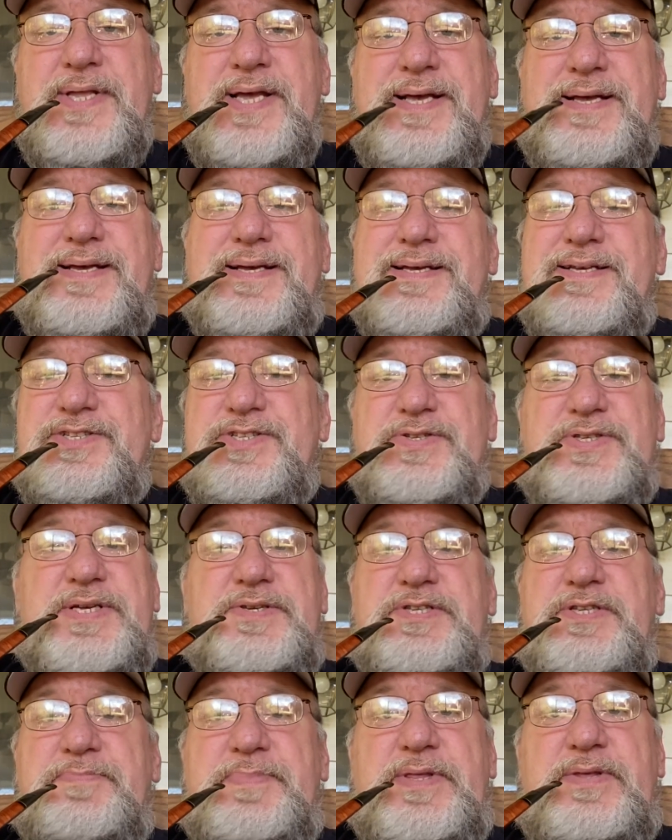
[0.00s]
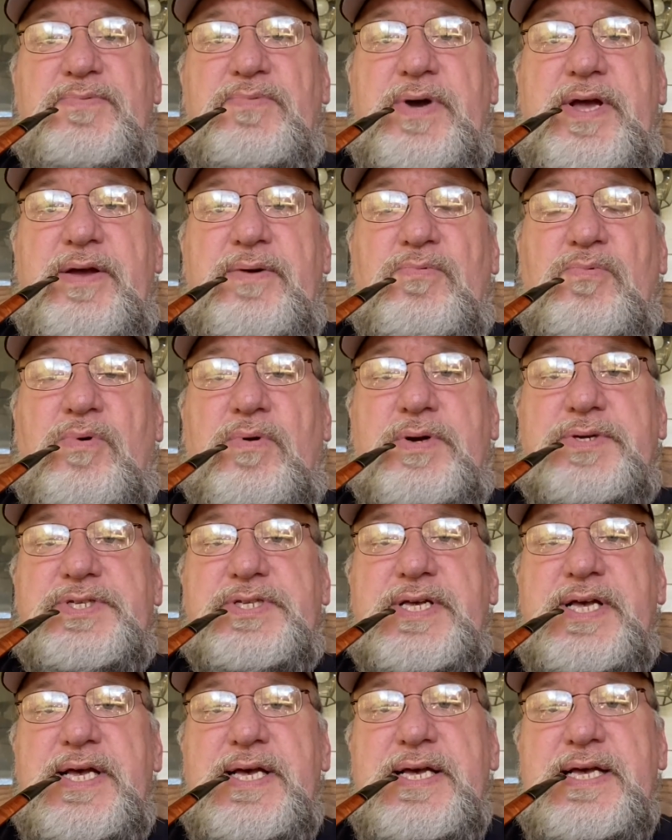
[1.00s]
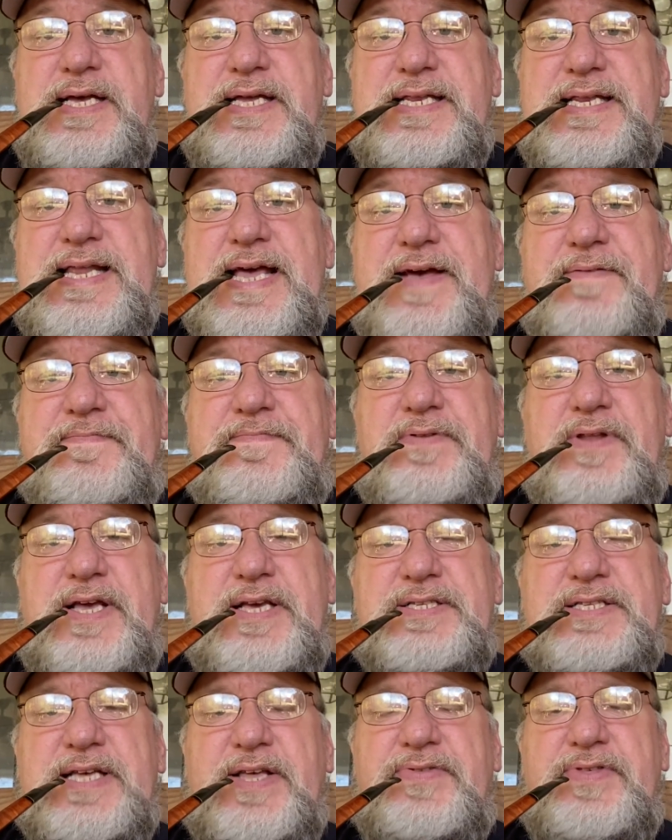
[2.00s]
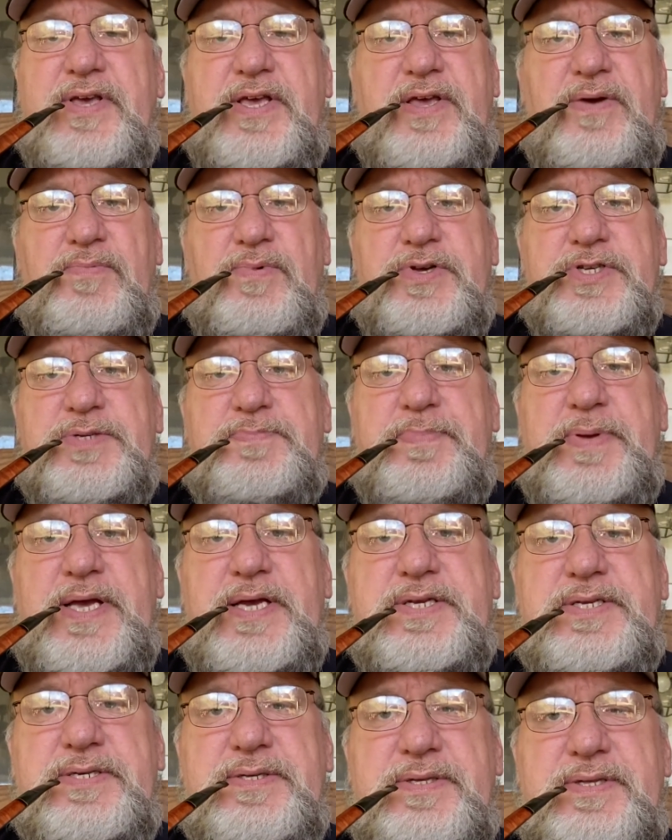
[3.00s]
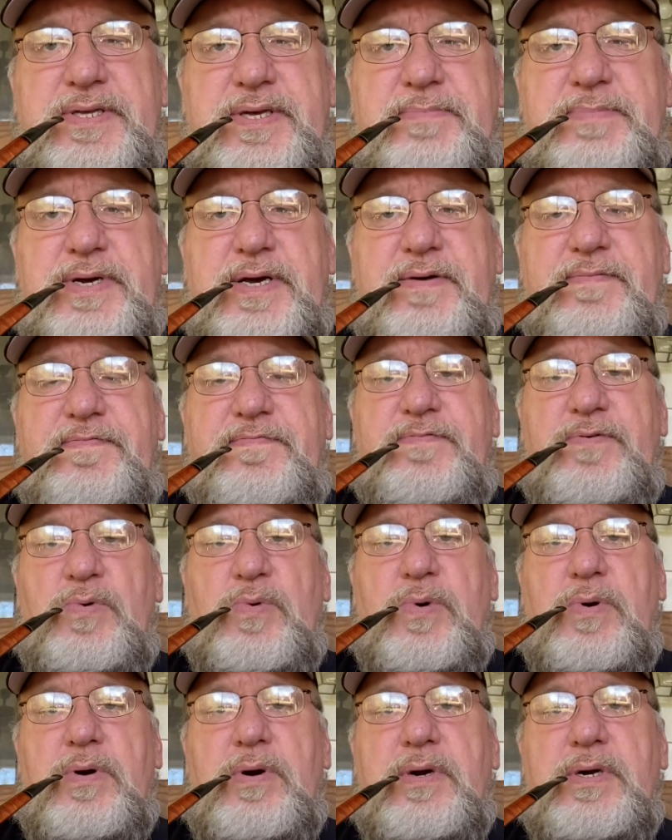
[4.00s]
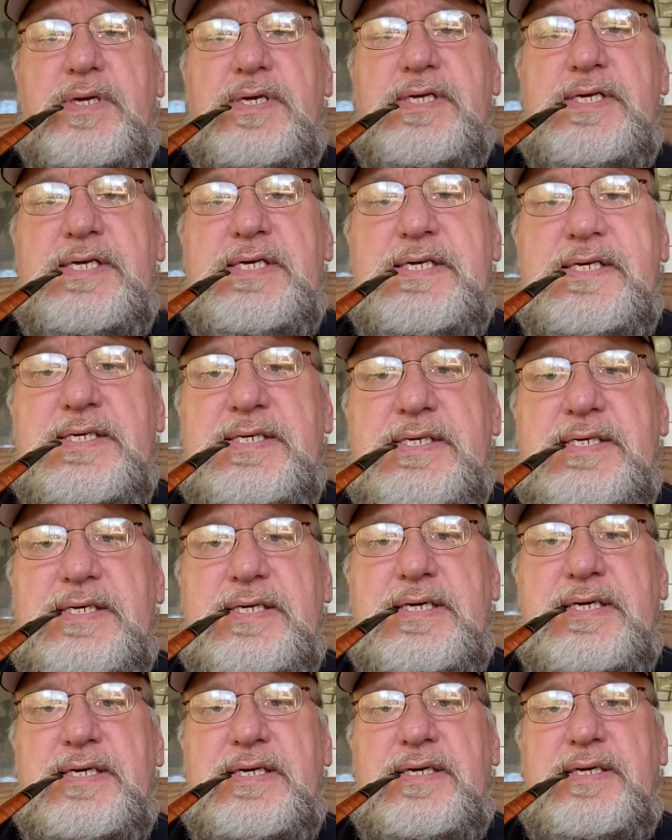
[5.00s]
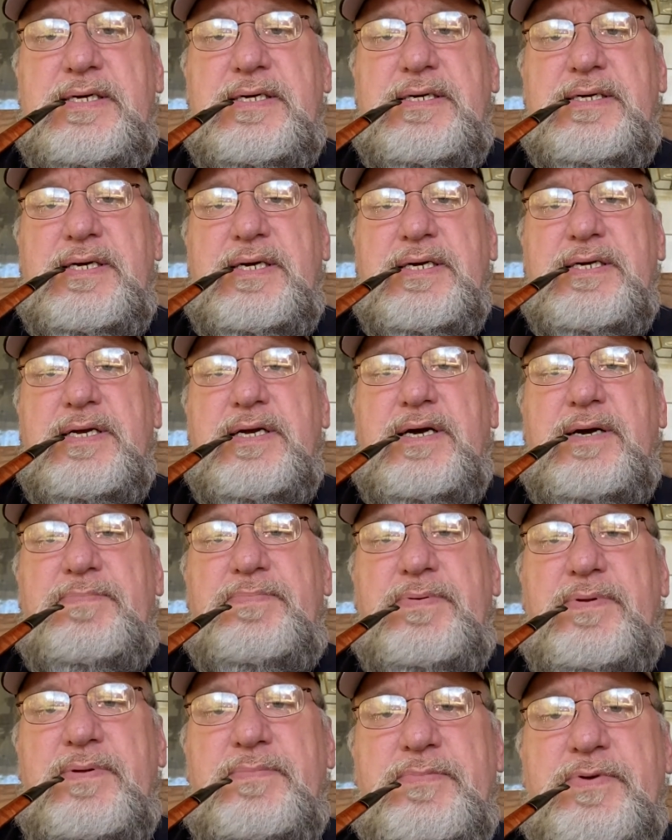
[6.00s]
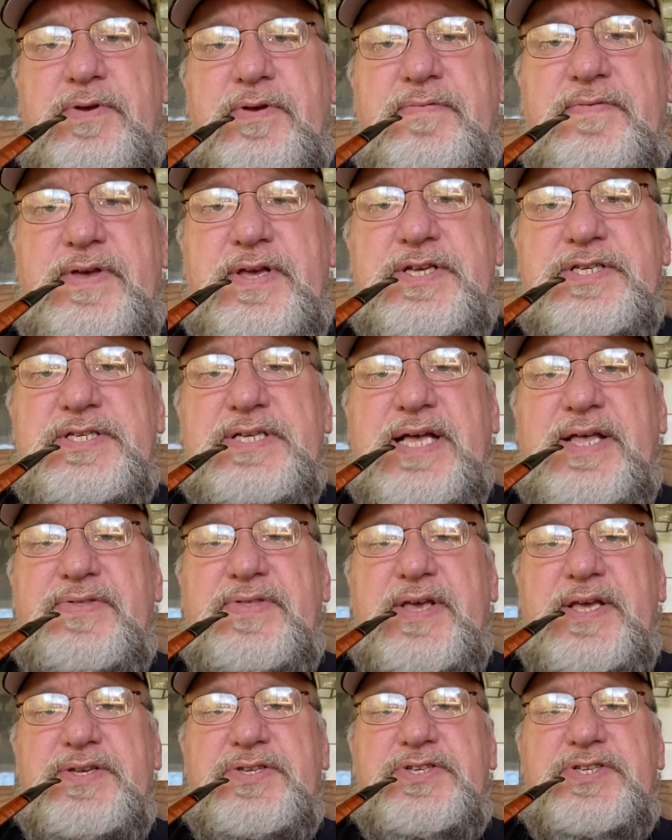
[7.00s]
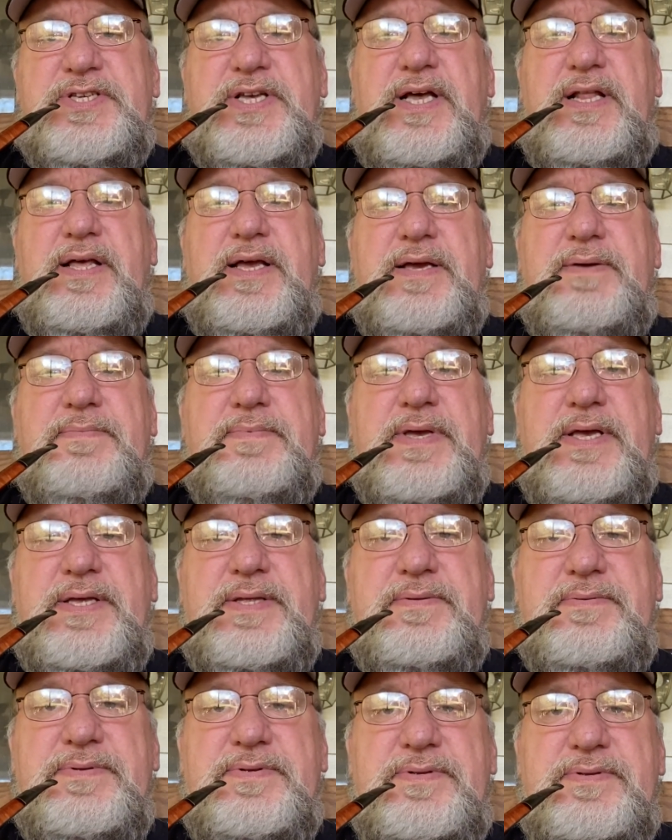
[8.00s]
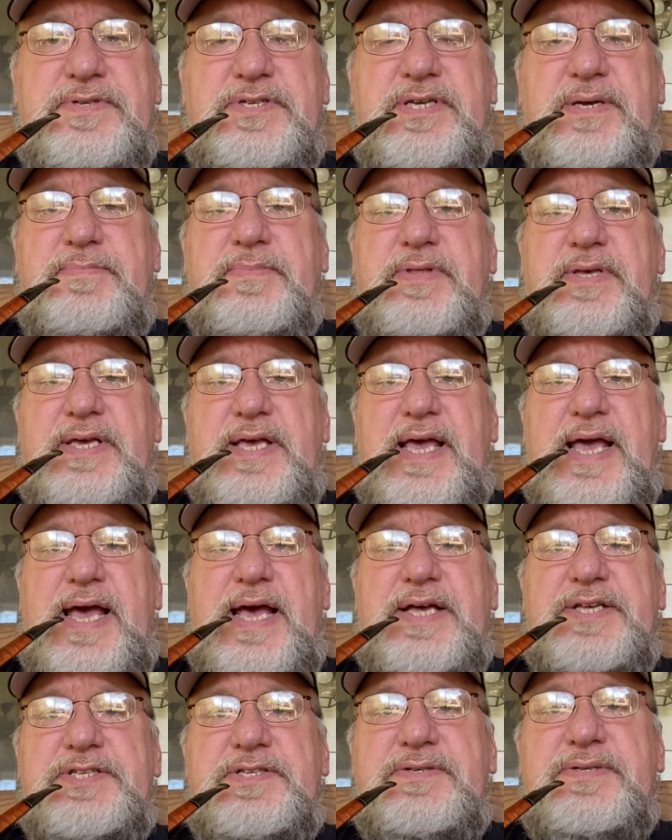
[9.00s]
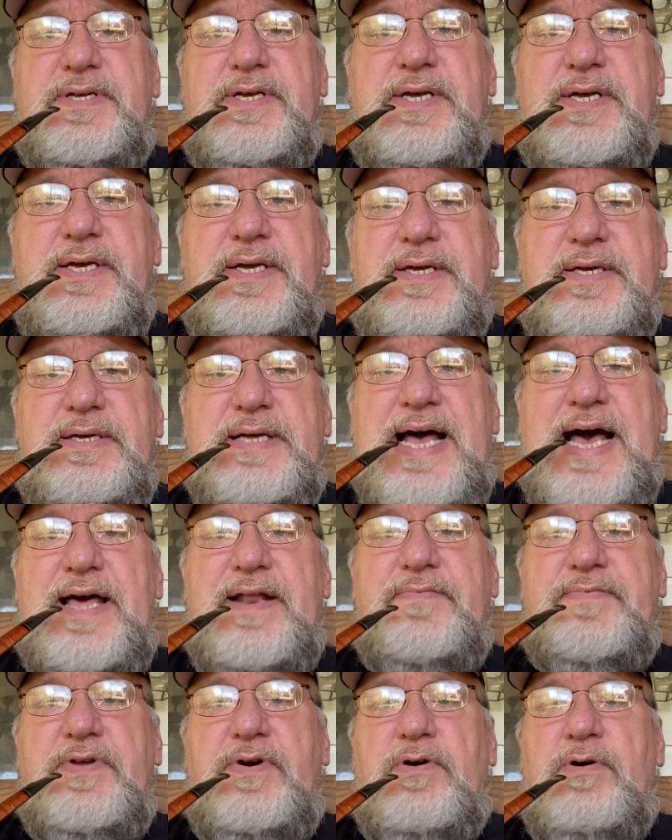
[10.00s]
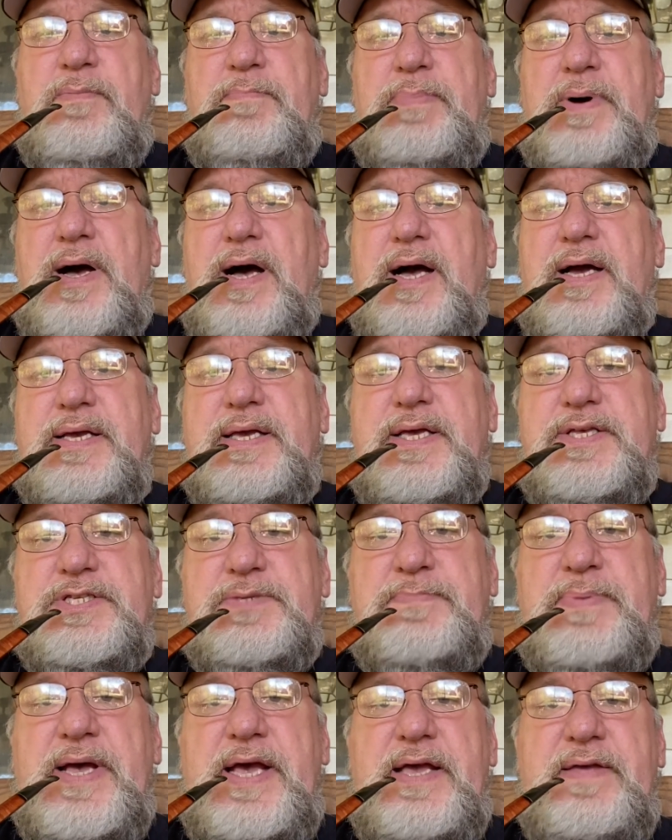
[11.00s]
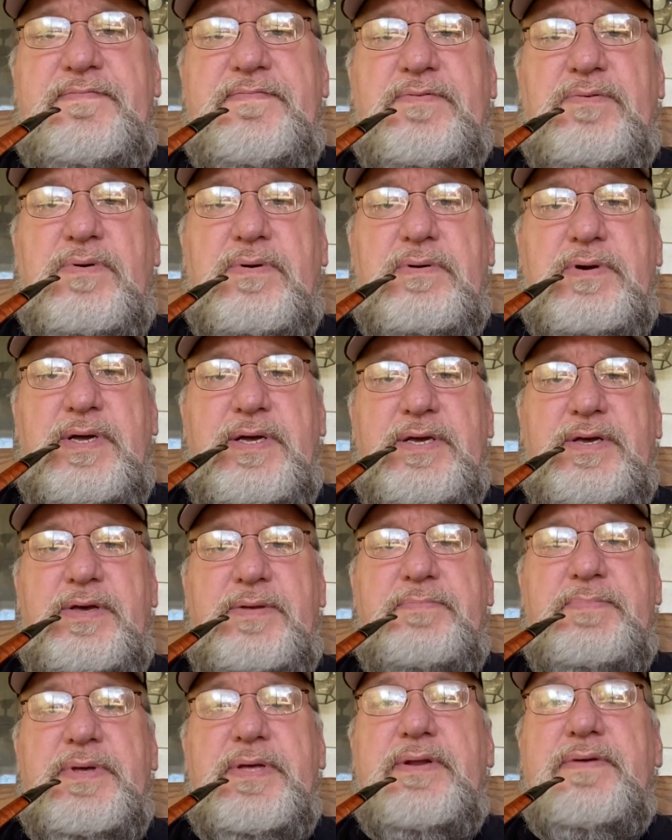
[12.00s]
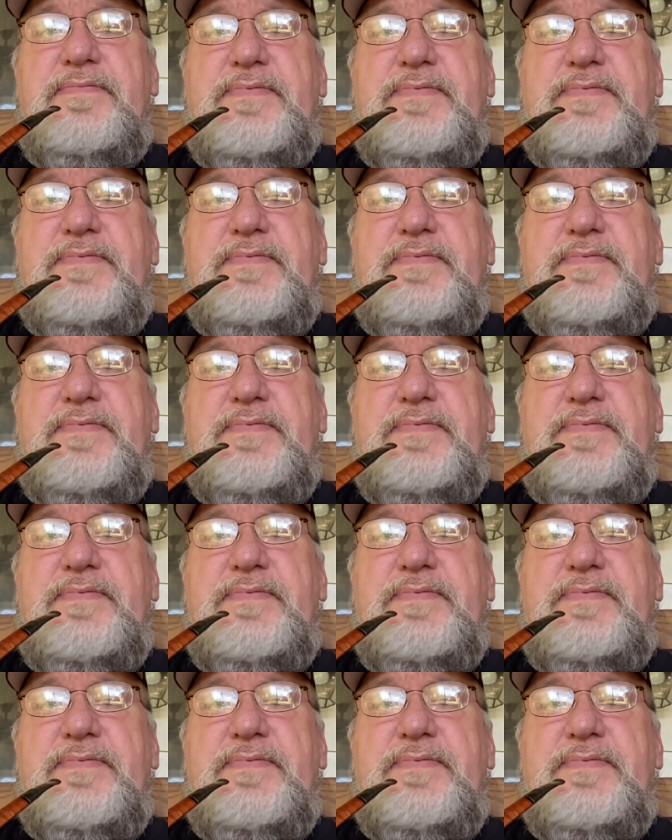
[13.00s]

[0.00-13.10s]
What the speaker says: It seems to be the way it works. Netflix, I think it was, picked them up for a couple of movies. I think Selleck and some of the cast, out of their own pockets, paid for a good bit of